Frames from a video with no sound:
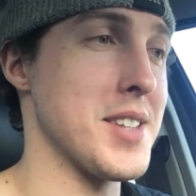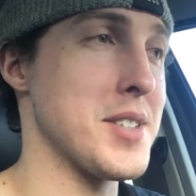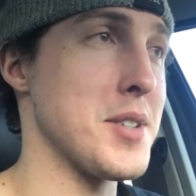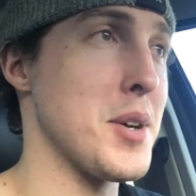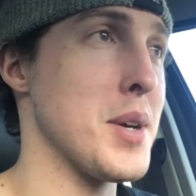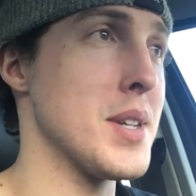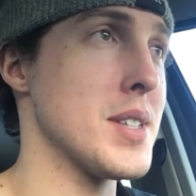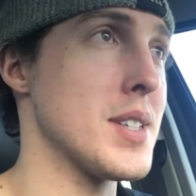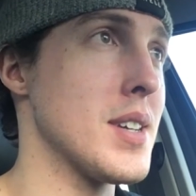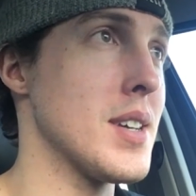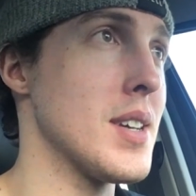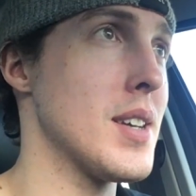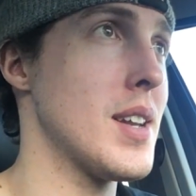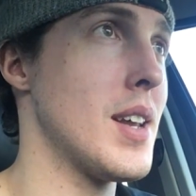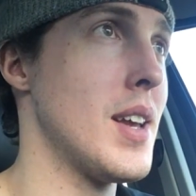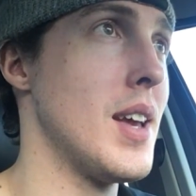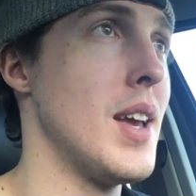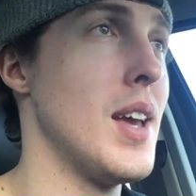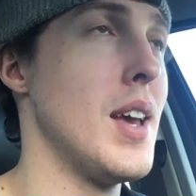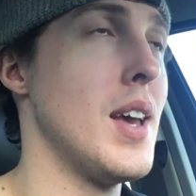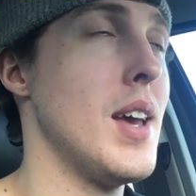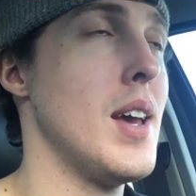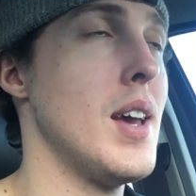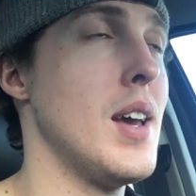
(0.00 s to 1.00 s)
that's always good.
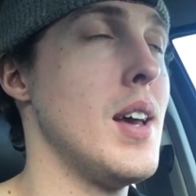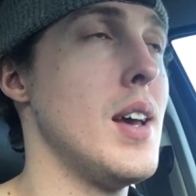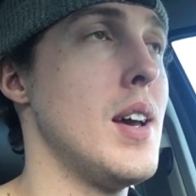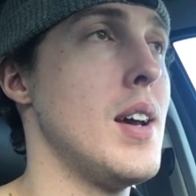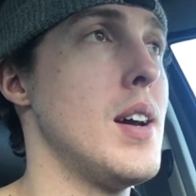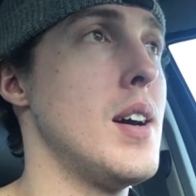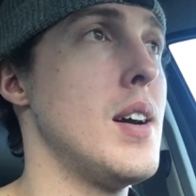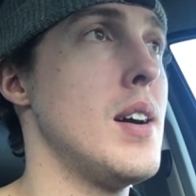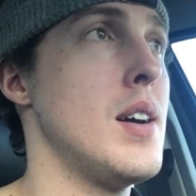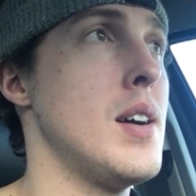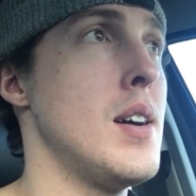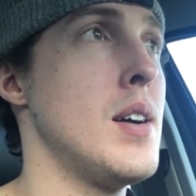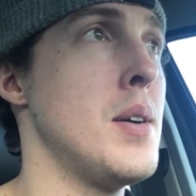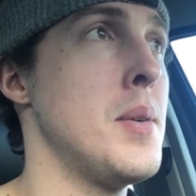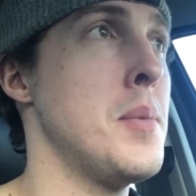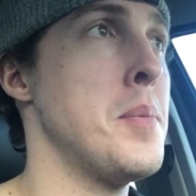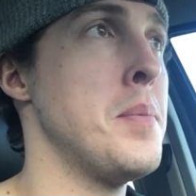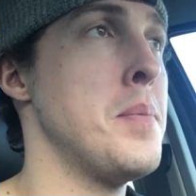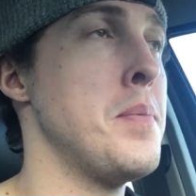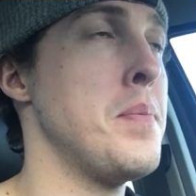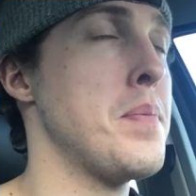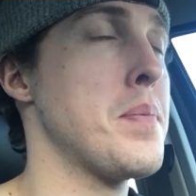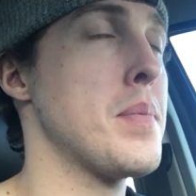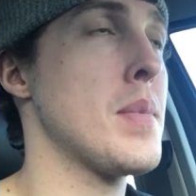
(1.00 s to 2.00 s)

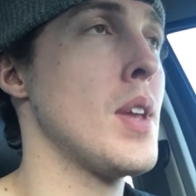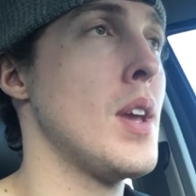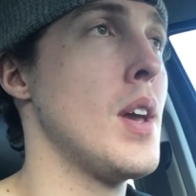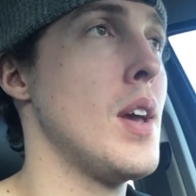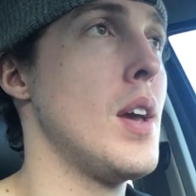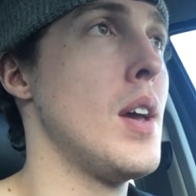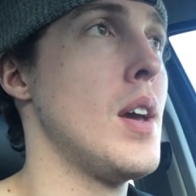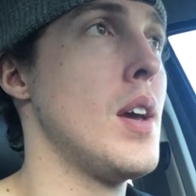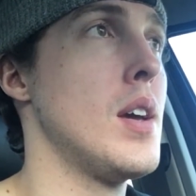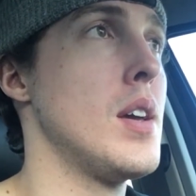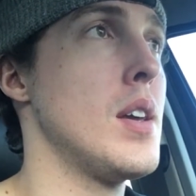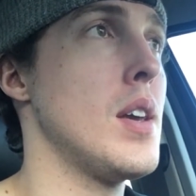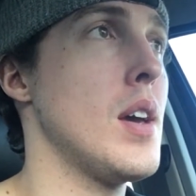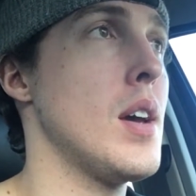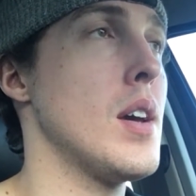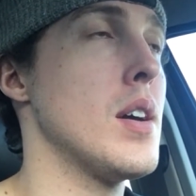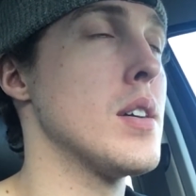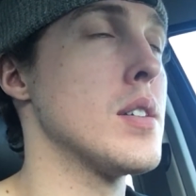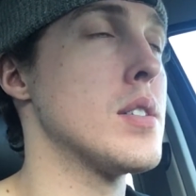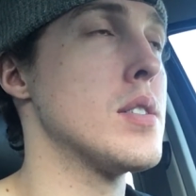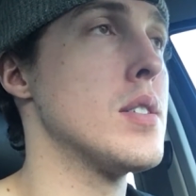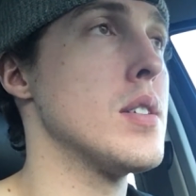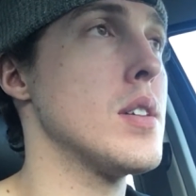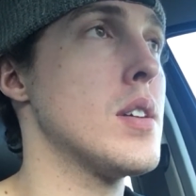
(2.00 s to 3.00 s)
Um, yeah,
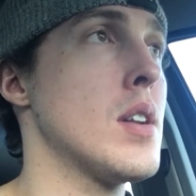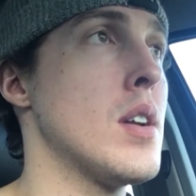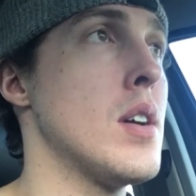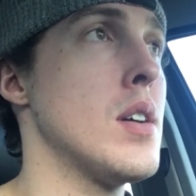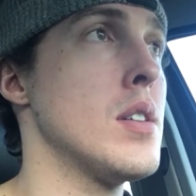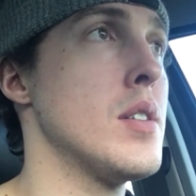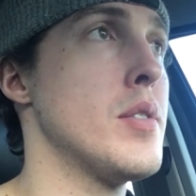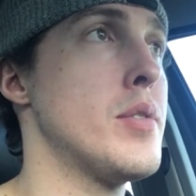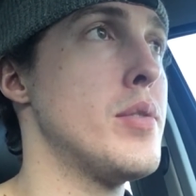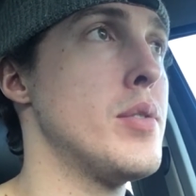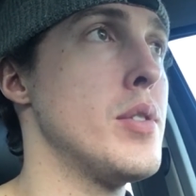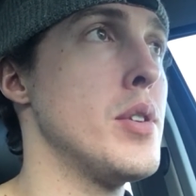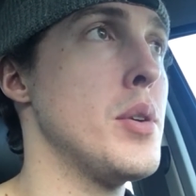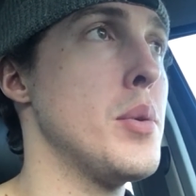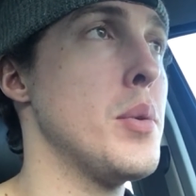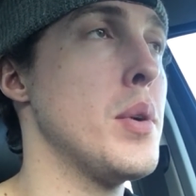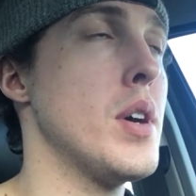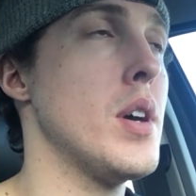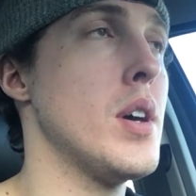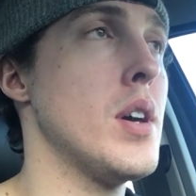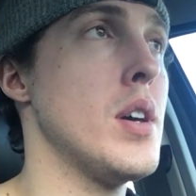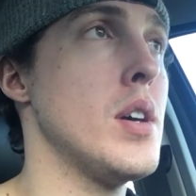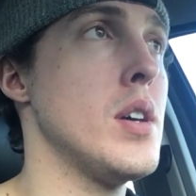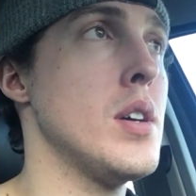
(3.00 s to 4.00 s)
I took it on the
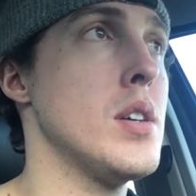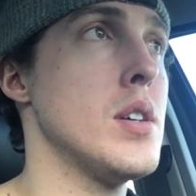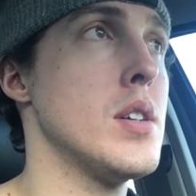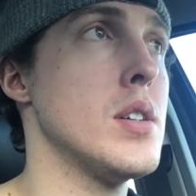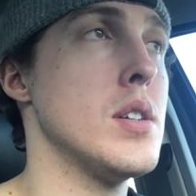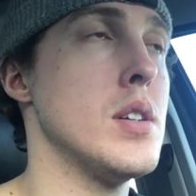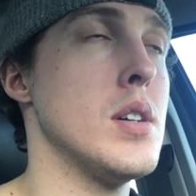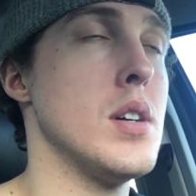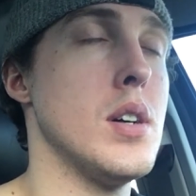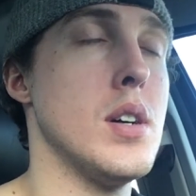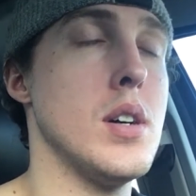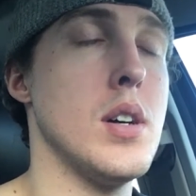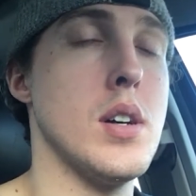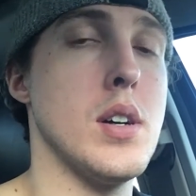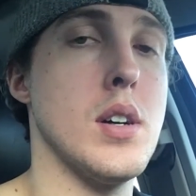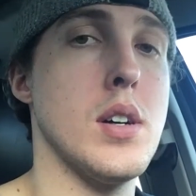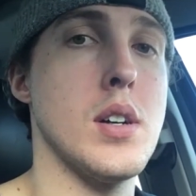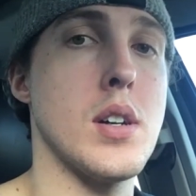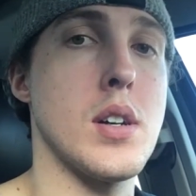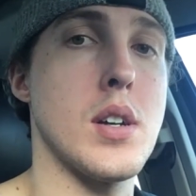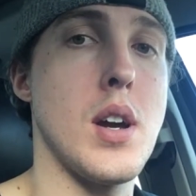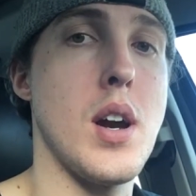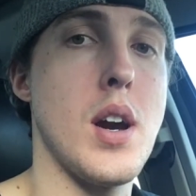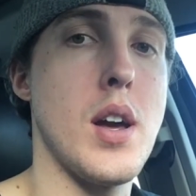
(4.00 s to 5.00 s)
freeway
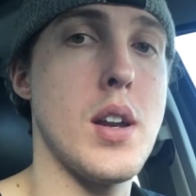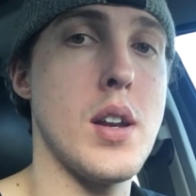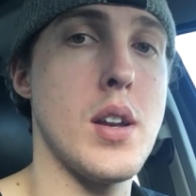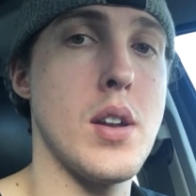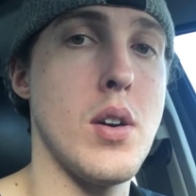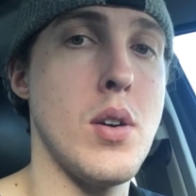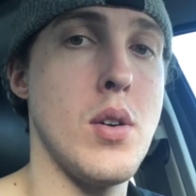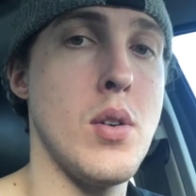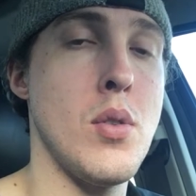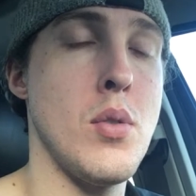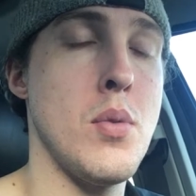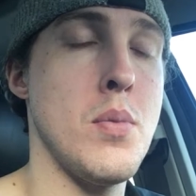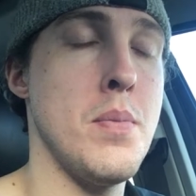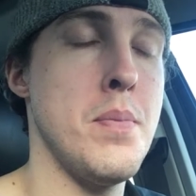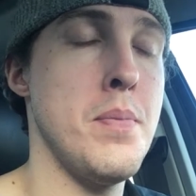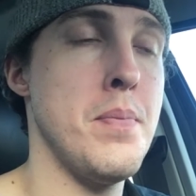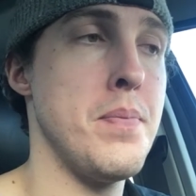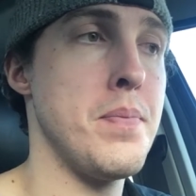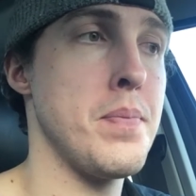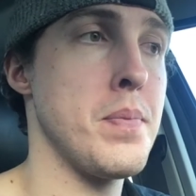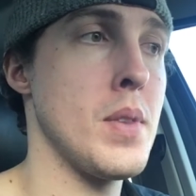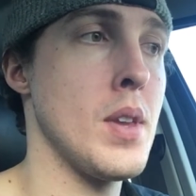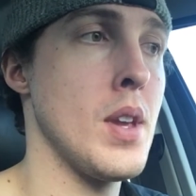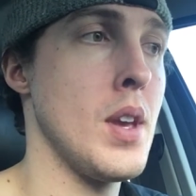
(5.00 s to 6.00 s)
uh, guided home.
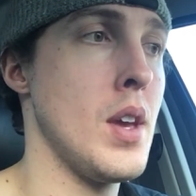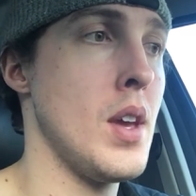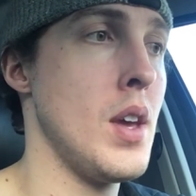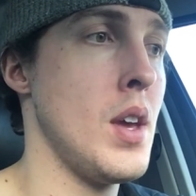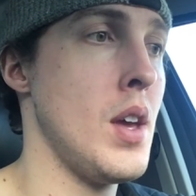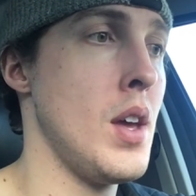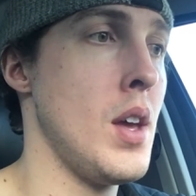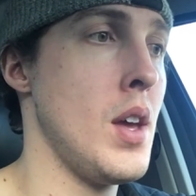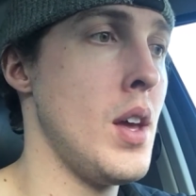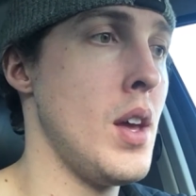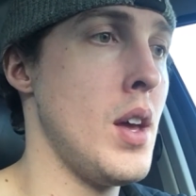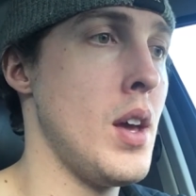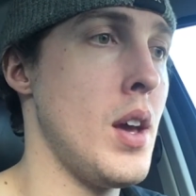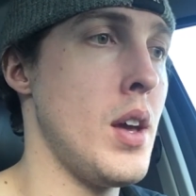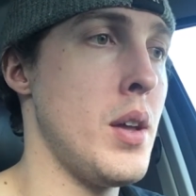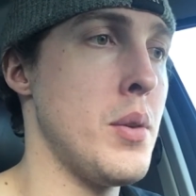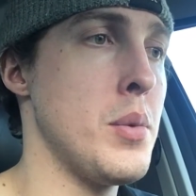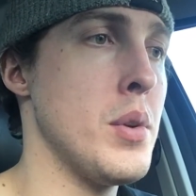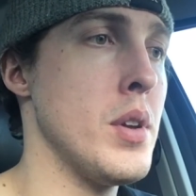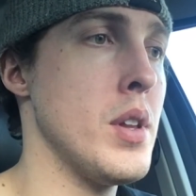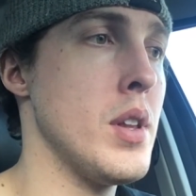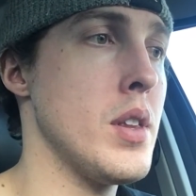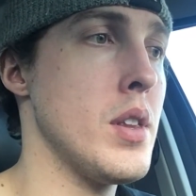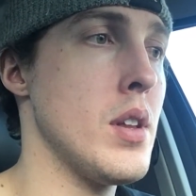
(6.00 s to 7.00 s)

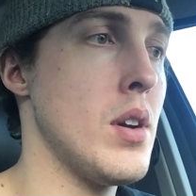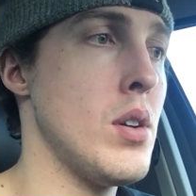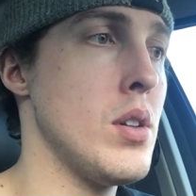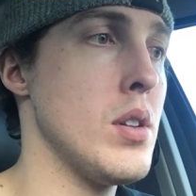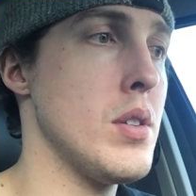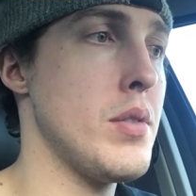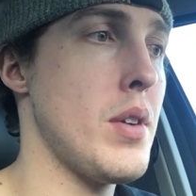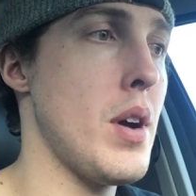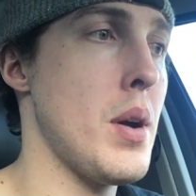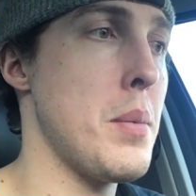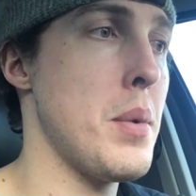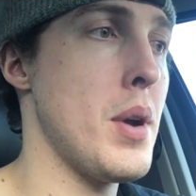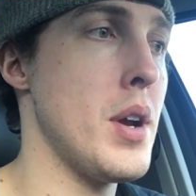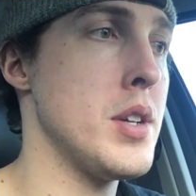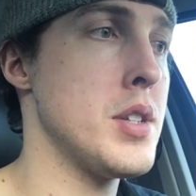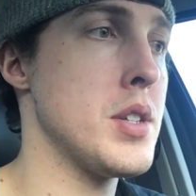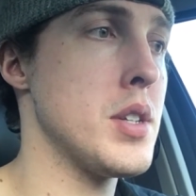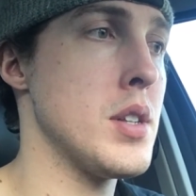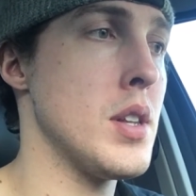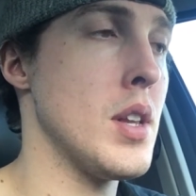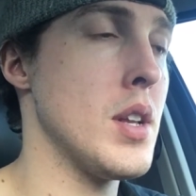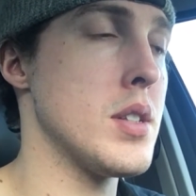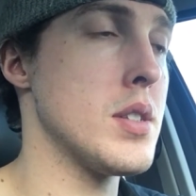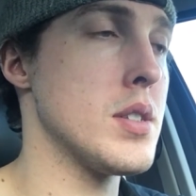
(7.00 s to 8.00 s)
And really the only
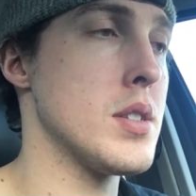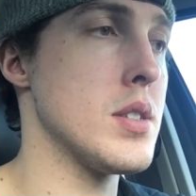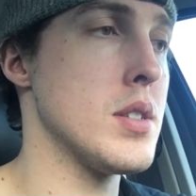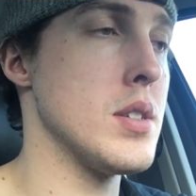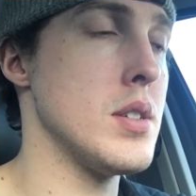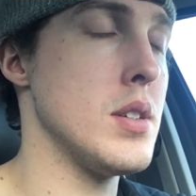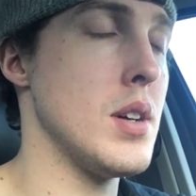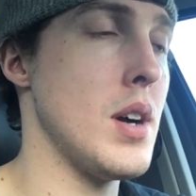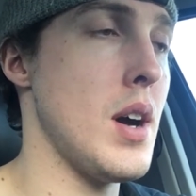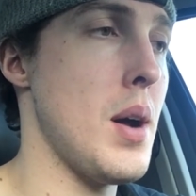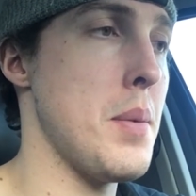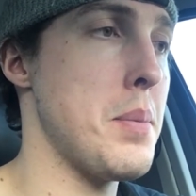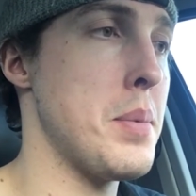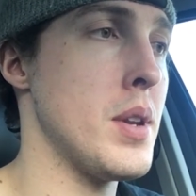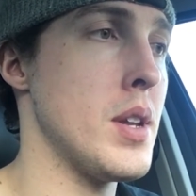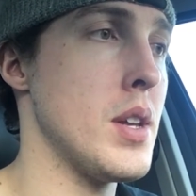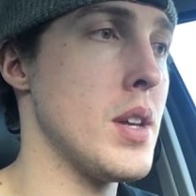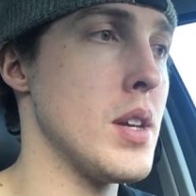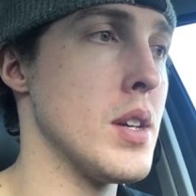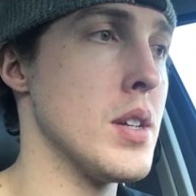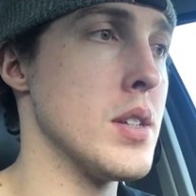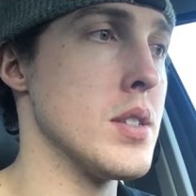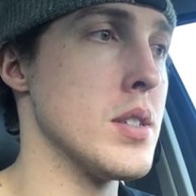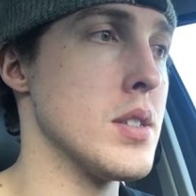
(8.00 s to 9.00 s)
vibration that's still
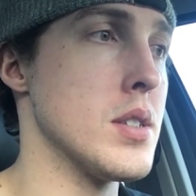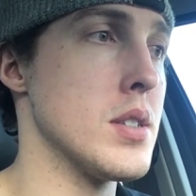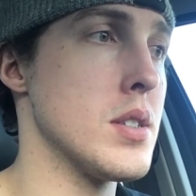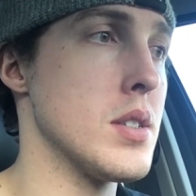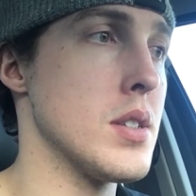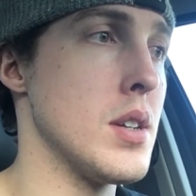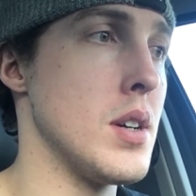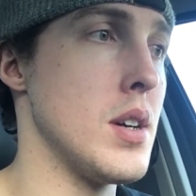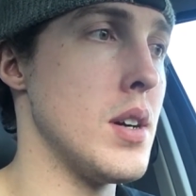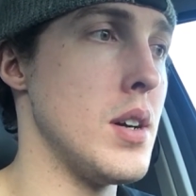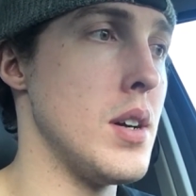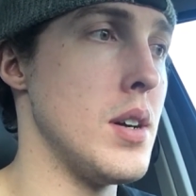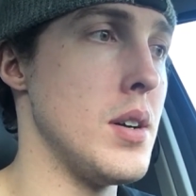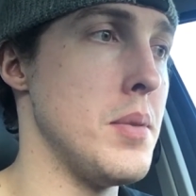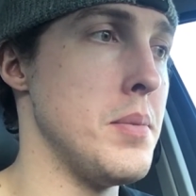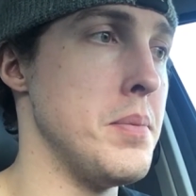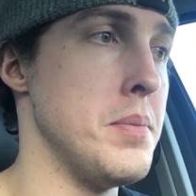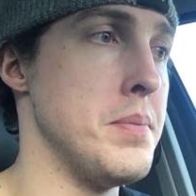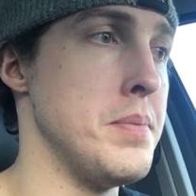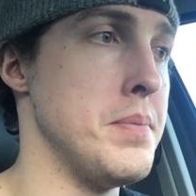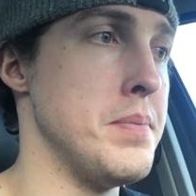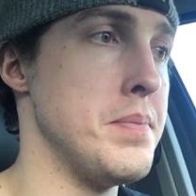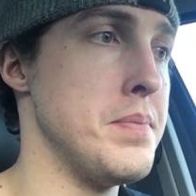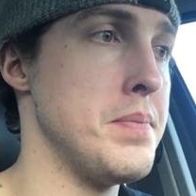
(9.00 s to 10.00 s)
happening is
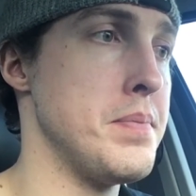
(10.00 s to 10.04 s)
um,